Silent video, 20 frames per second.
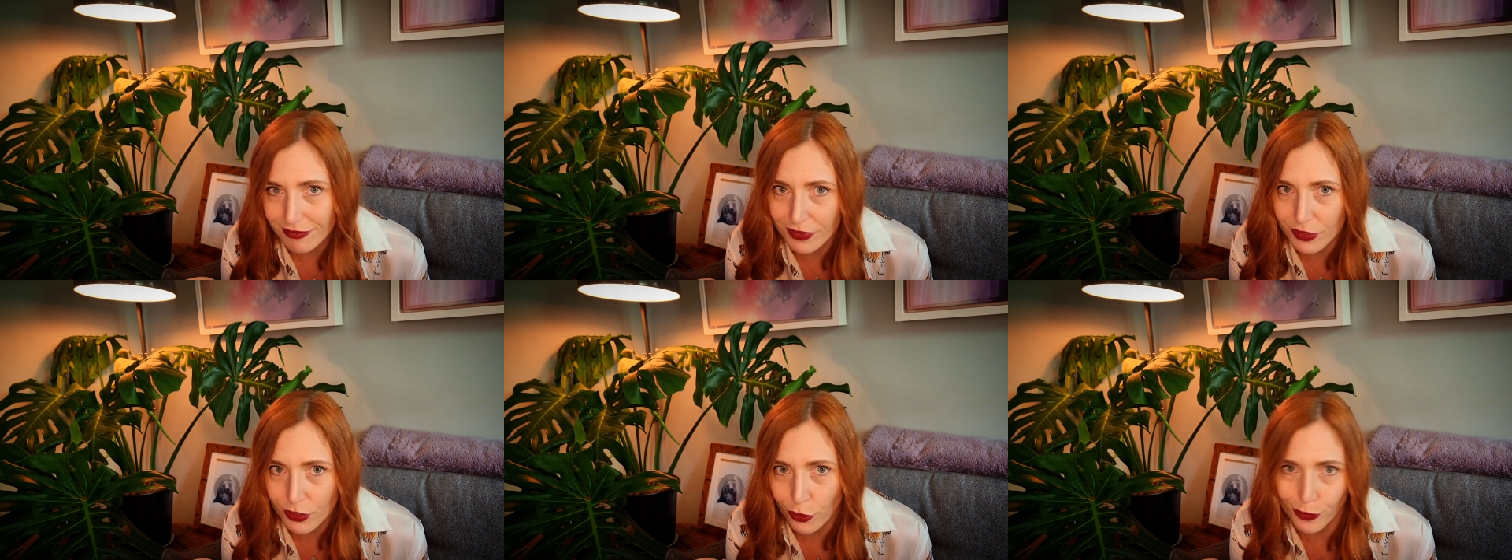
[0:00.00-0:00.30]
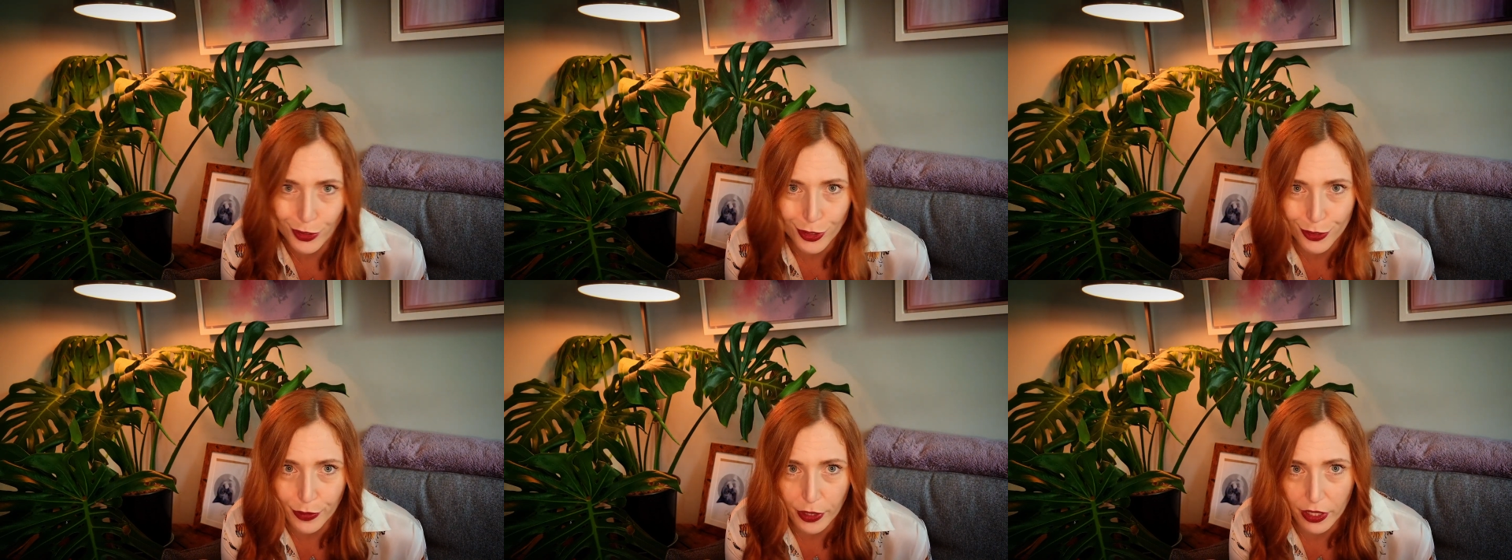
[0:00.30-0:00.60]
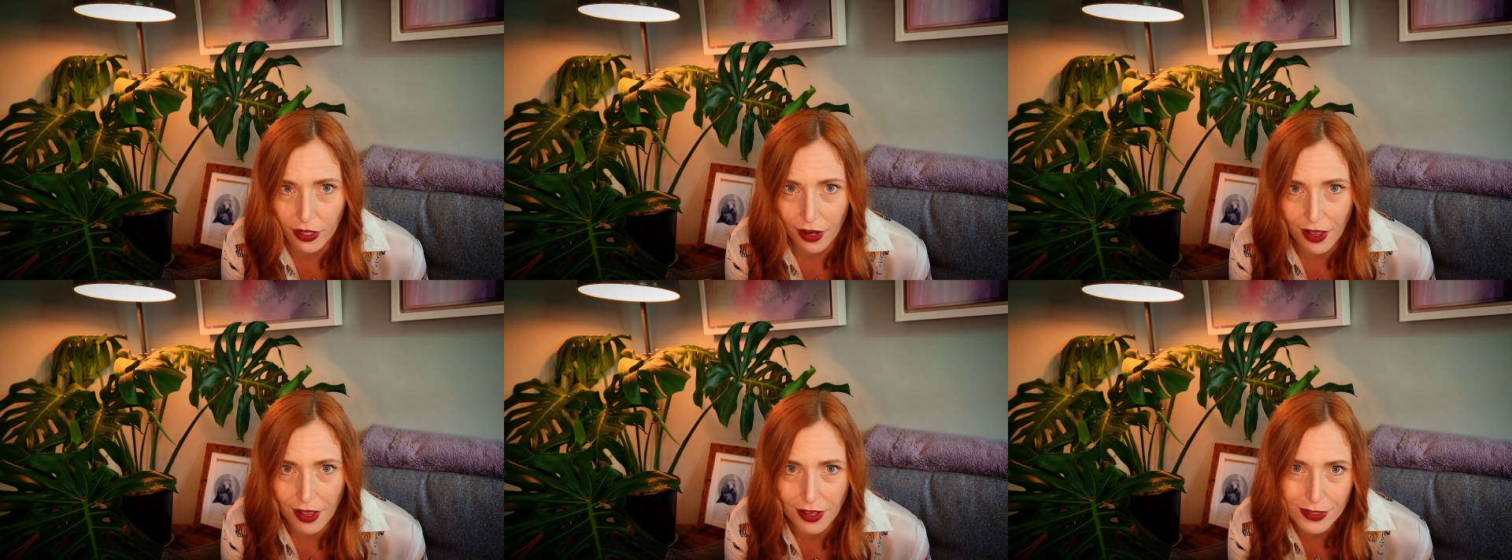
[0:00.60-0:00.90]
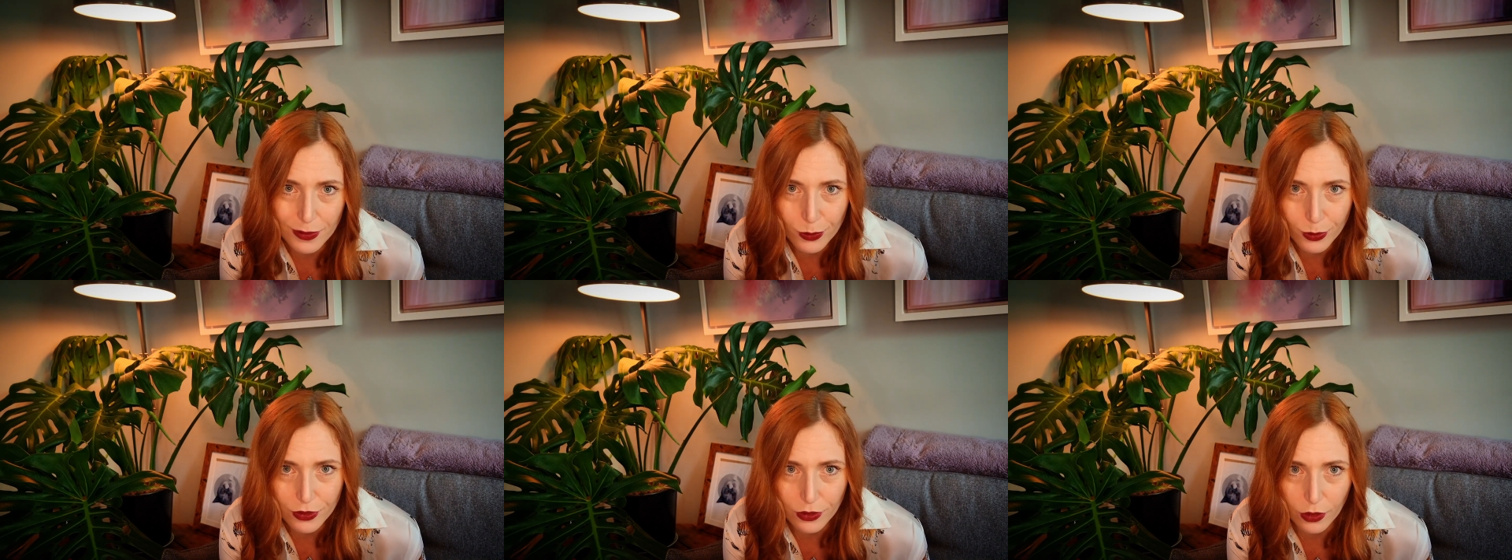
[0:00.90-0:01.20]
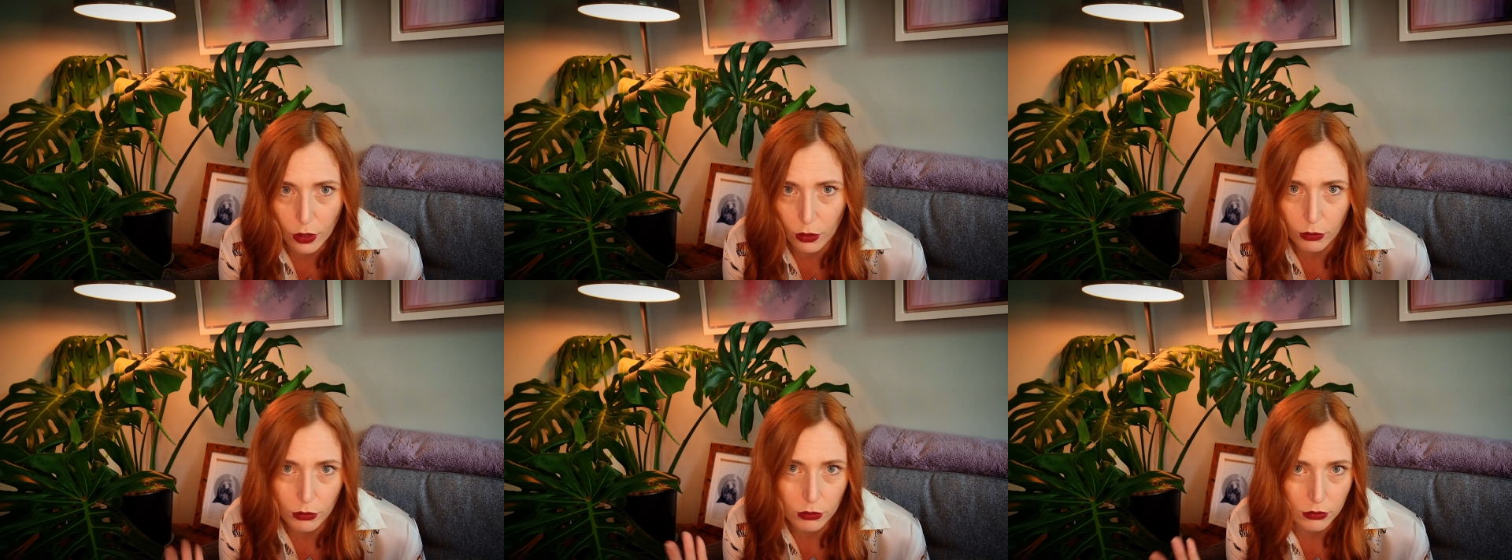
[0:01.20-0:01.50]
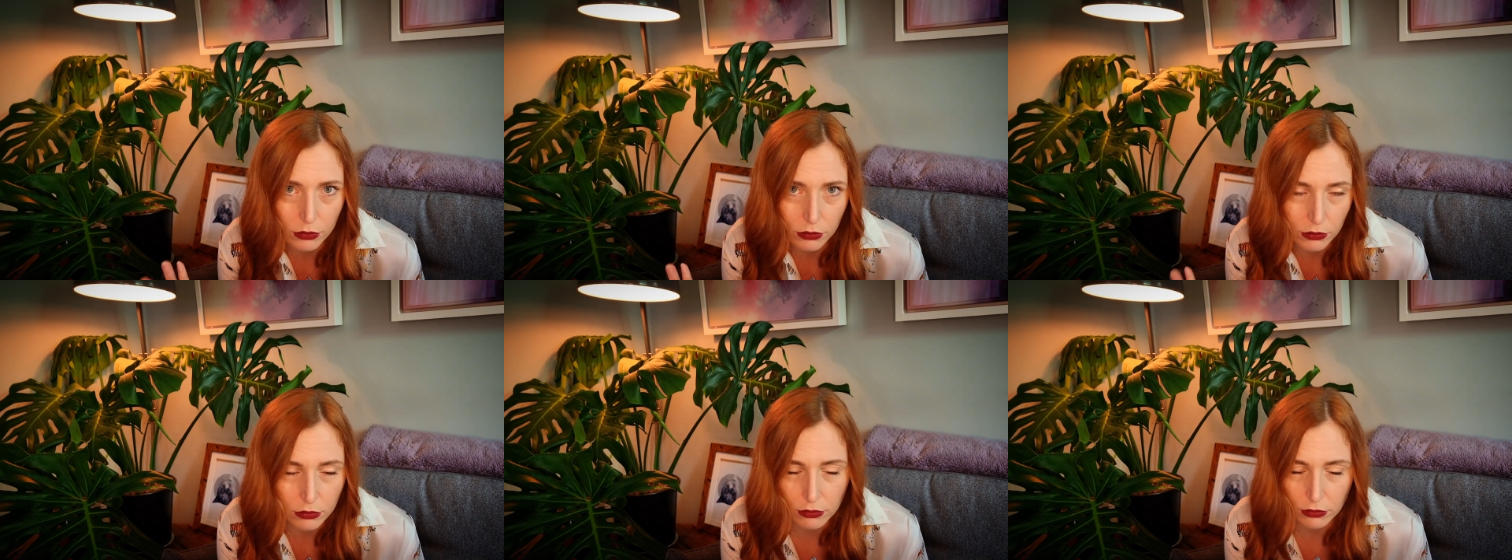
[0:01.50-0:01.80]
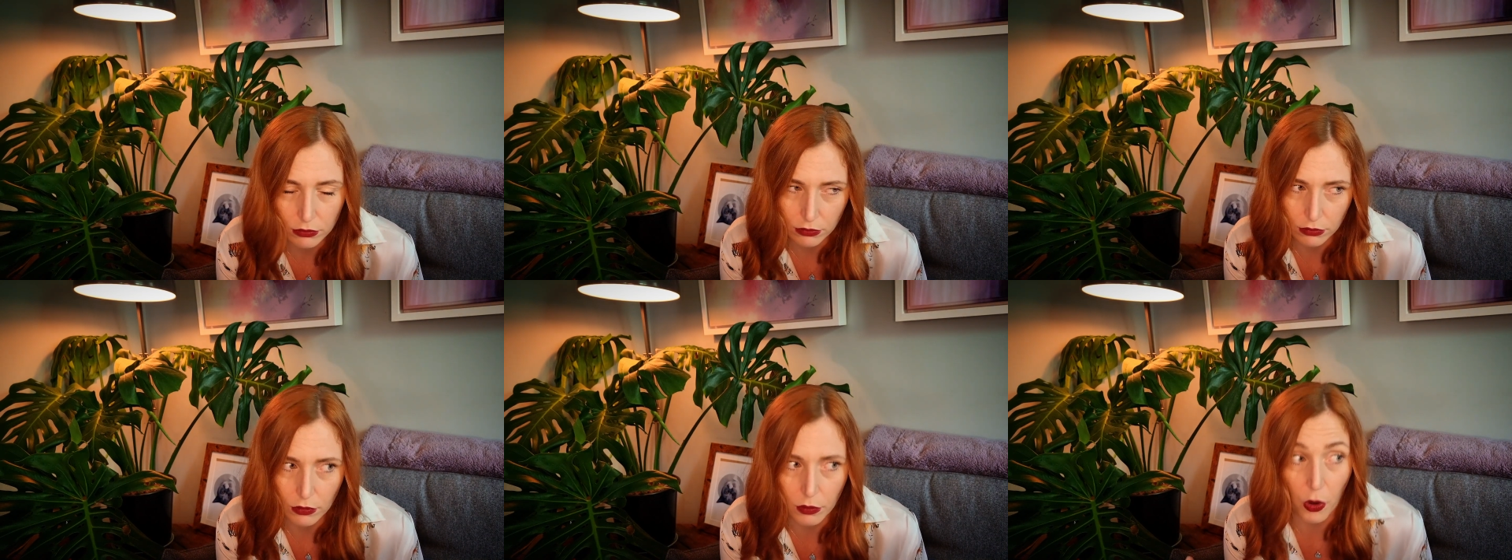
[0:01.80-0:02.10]
it's got push button clasps, so
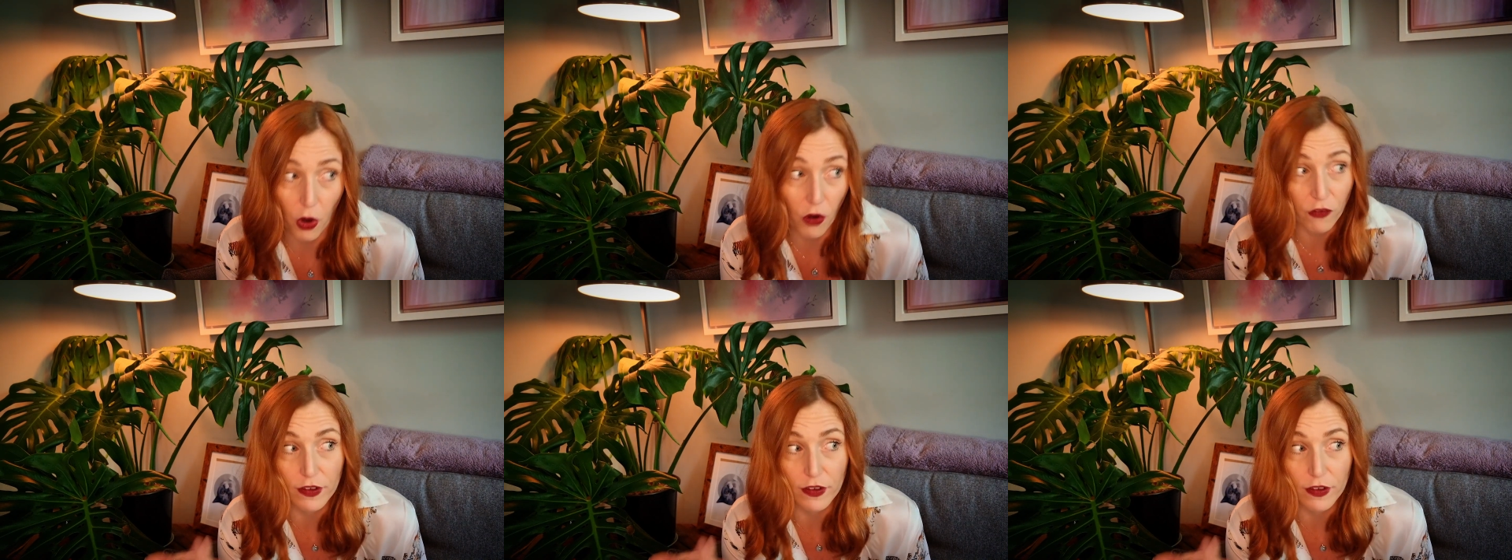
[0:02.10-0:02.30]
I'm